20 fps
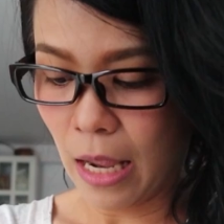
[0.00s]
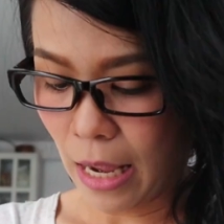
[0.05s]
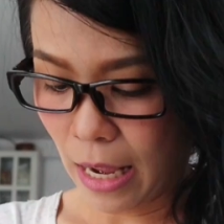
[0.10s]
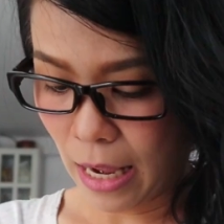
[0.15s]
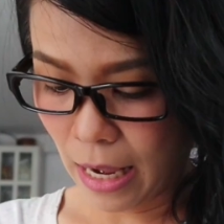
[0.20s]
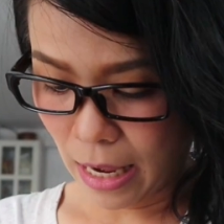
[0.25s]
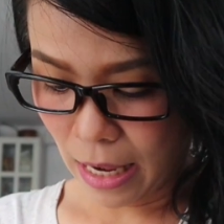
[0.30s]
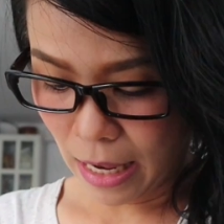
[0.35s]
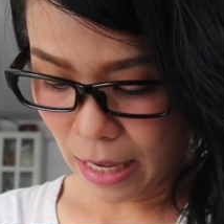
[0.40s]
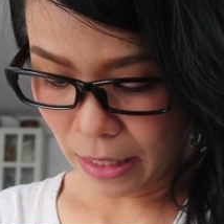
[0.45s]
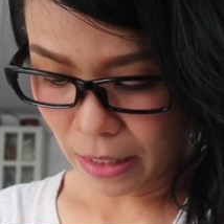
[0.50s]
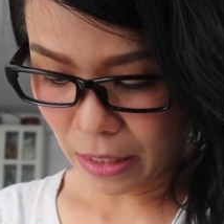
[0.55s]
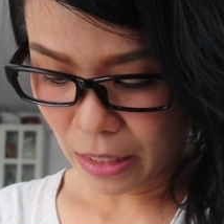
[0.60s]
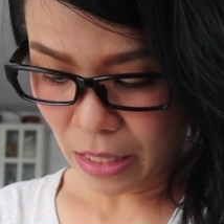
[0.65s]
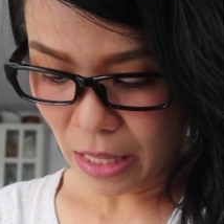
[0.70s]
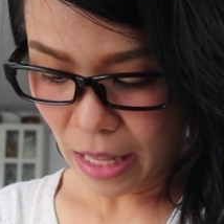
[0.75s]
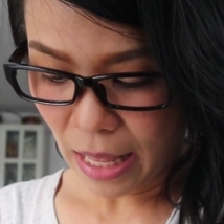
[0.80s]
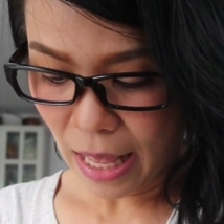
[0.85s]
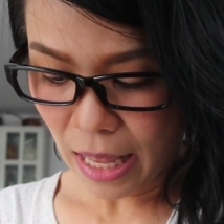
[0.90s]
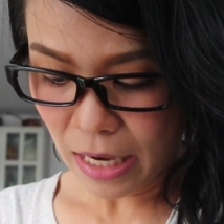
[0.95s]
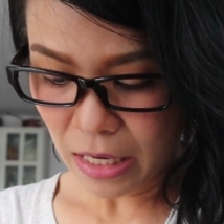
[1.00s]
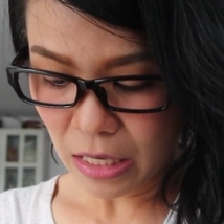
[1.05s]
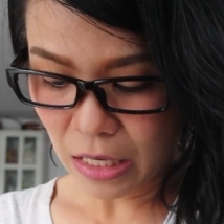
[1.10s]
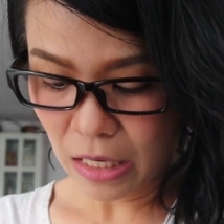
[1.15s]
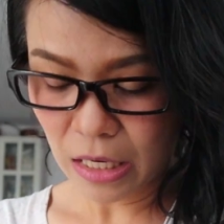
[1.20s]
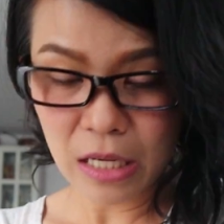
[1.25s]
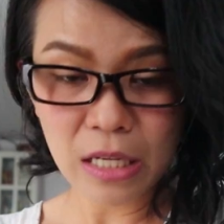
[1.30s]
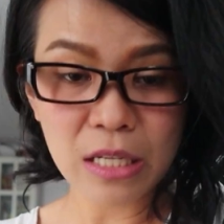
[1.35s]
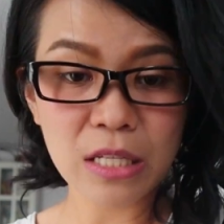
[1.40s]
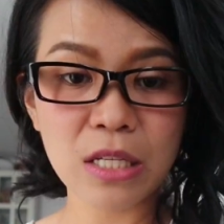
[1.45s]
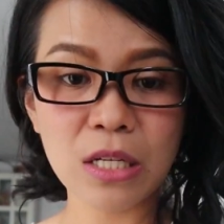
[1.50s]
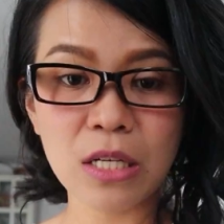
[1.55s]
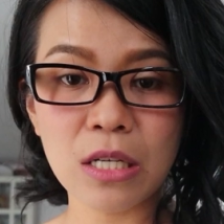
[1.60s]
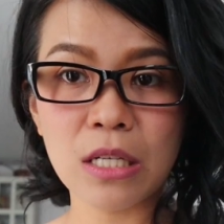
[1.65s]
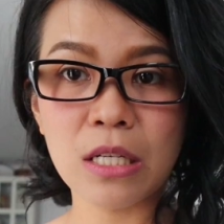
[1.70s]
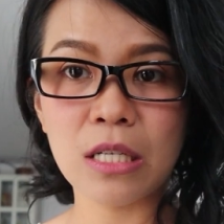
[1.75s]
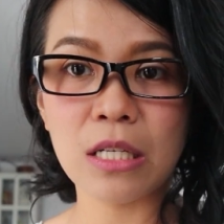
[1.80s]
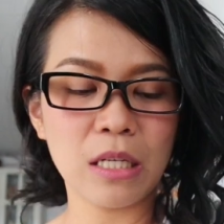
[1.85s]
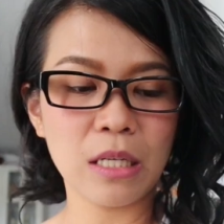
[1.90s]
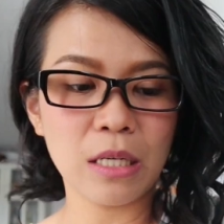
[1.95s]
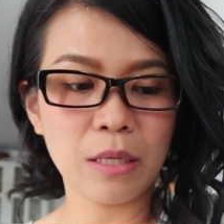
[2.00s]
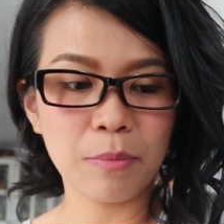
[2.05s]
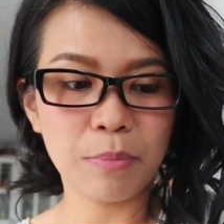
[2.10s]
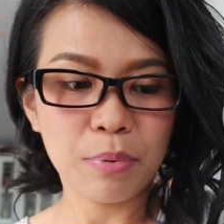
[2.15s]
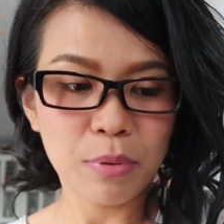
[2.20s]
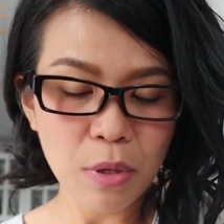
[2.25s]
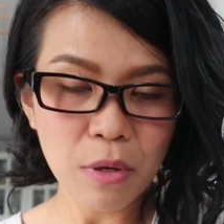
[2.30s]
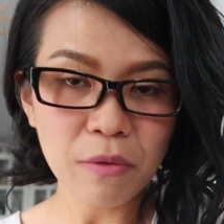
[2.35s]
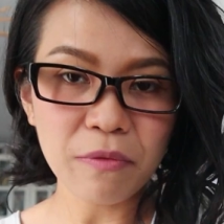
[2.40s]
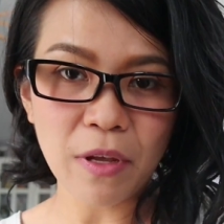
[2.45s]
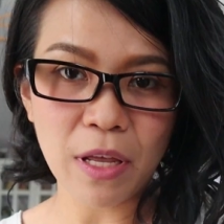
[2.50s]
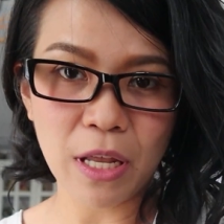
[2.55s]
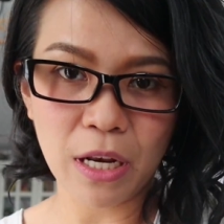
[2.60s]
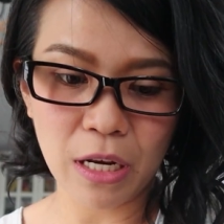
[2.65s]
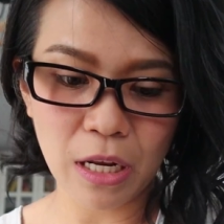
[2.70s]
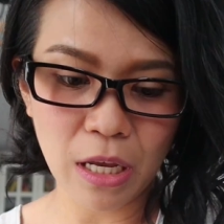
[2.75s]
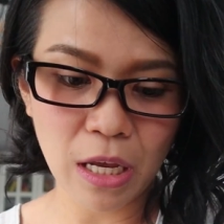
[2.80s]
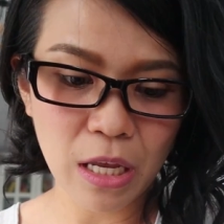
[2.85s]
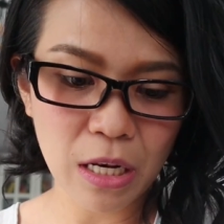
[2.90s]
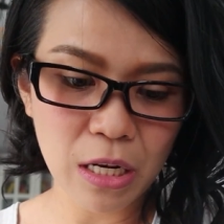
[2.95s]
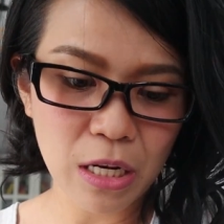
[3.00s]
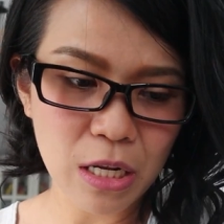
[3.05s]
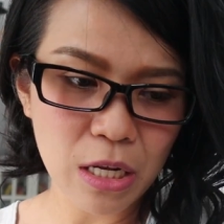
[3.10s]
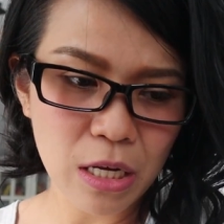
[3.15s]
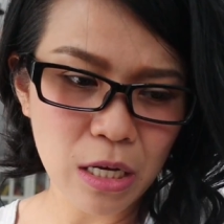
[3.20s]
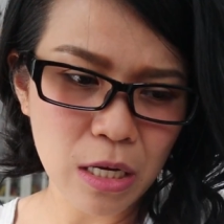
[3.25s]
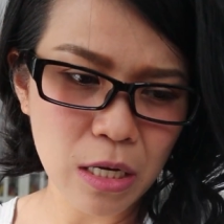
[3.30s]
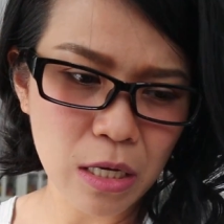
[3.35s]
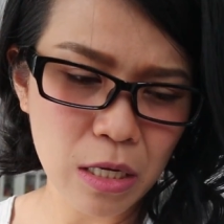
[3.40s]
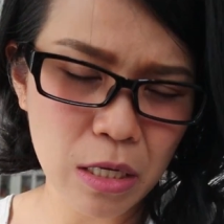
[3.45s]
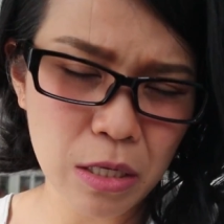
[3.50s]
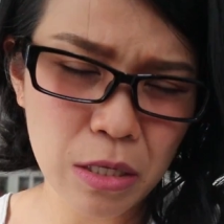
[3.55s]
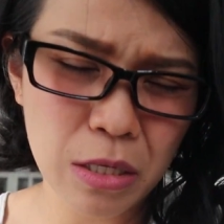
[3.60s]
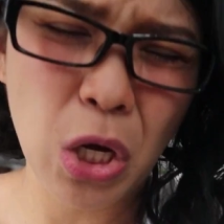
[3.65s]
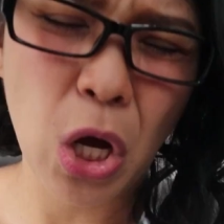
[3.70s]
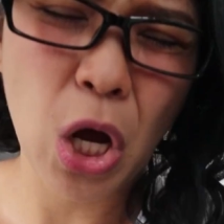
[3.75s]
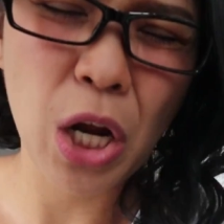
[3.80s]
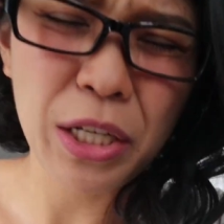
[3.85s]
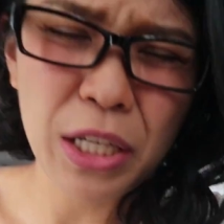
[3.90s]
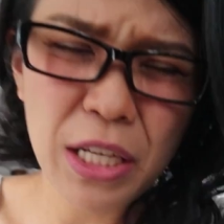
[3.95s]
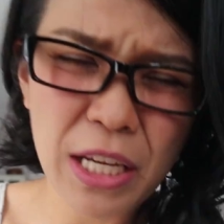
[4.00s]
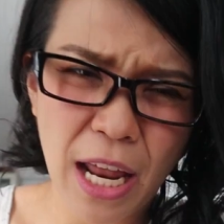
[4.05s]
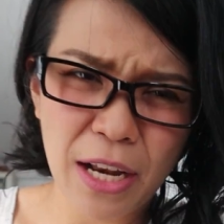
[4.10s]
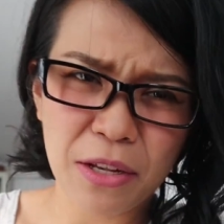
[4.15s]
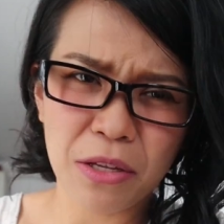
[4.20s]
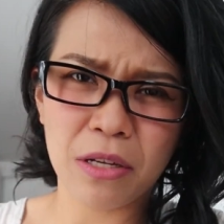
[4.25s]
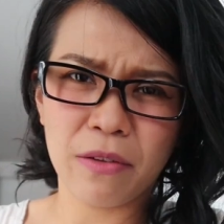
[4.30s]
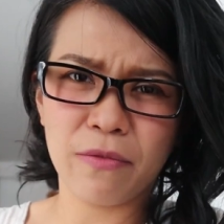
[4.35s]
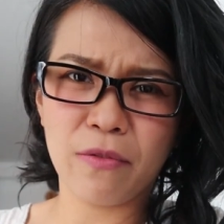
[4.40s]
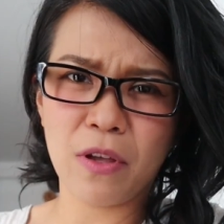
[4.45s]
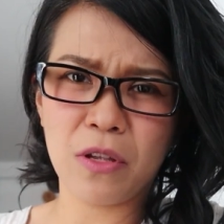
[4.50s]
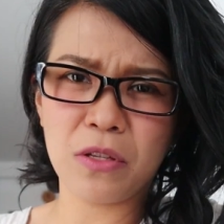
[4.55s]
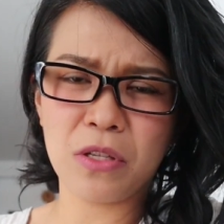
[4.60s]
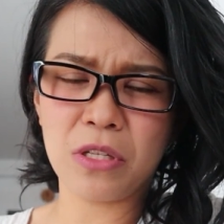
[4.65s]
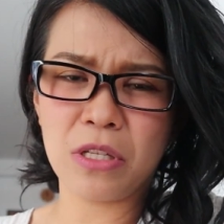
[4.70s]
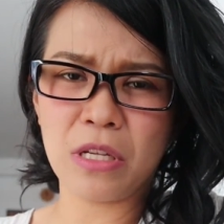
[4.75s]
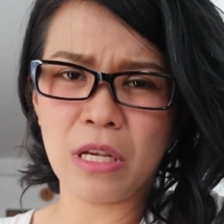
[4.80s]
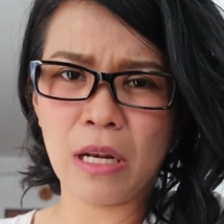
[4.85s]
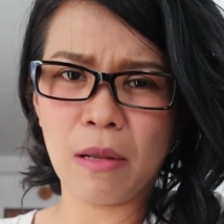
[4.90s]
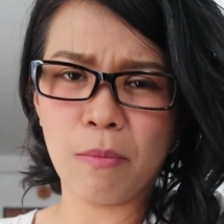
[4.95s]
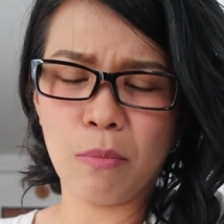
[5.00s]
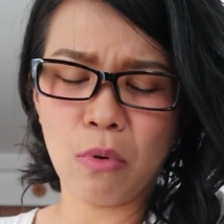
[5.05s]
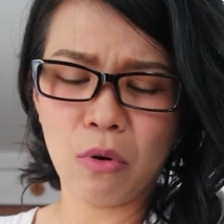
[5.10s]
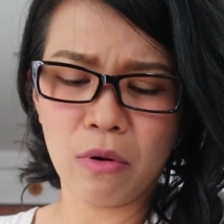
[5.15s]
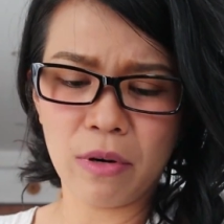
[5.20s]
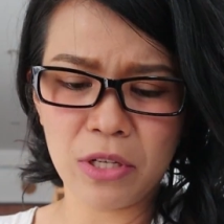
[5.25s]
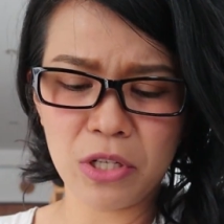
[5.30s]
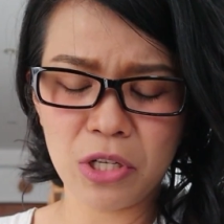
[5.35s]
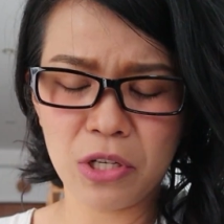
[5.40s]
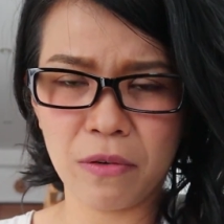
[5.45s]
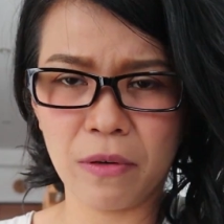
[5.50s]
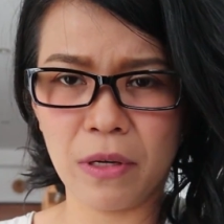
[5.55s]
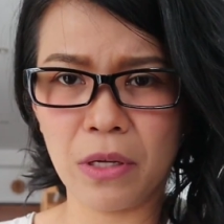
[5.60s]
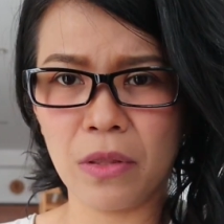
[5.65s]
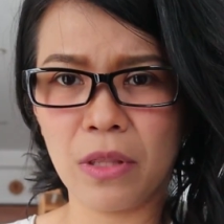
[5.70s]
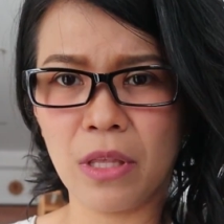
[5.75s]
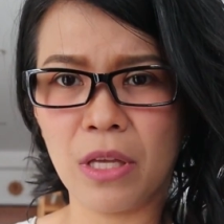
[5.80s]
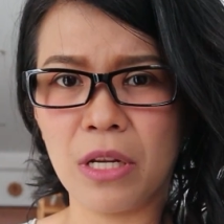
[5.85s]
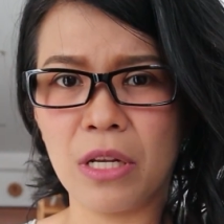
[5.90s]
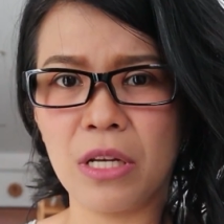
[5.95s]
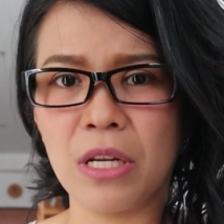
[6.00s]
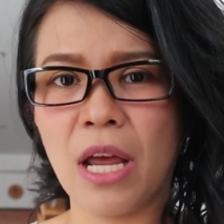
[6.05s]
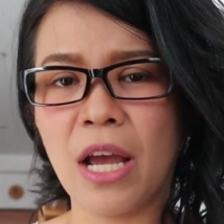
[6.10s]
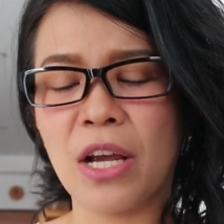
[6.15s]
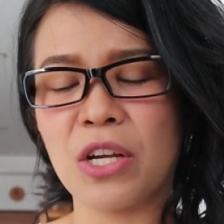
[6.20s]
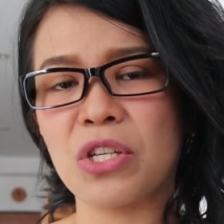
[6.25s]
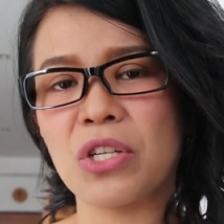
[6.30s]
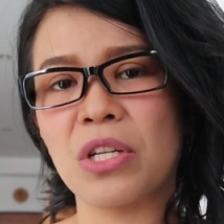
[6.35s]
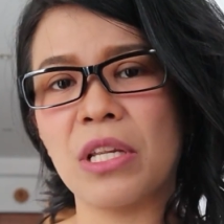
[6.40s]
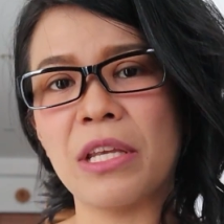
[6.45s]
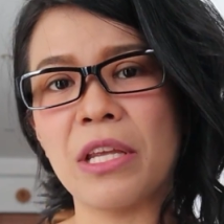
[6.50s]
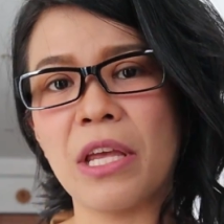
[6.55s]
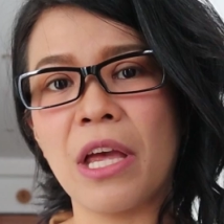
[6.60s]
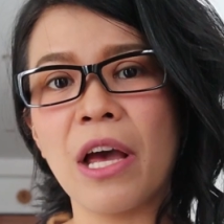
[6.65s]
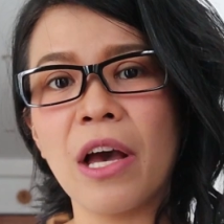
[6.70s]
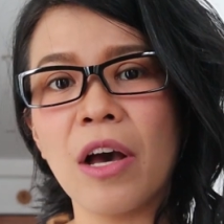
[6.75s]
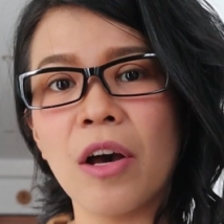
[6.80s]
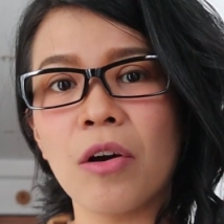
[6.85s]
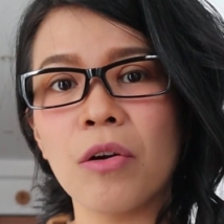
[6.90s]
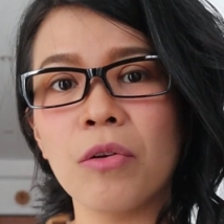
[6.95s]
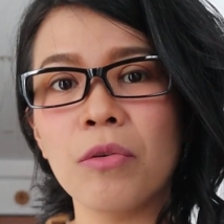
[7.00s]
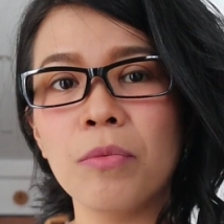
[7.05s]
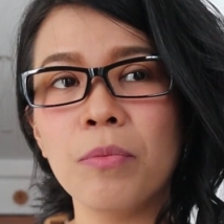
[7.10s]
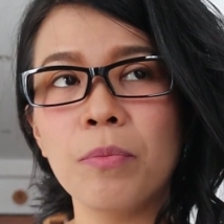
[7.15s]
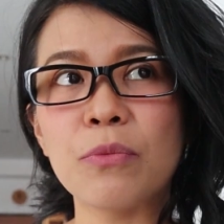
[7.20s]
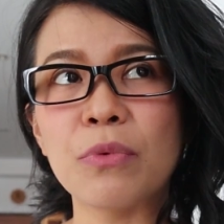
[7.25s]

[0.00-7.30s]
And that is proven in the Khon University laboratory that it actually helps